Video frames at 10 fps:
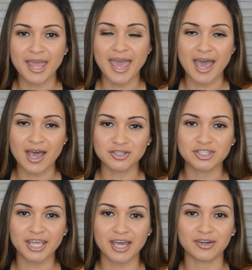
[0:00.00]
how to
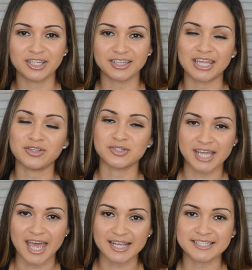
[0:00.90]
calculate your
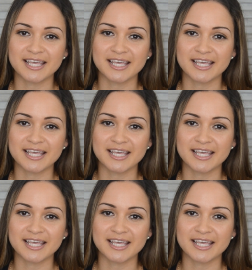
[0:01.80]
tax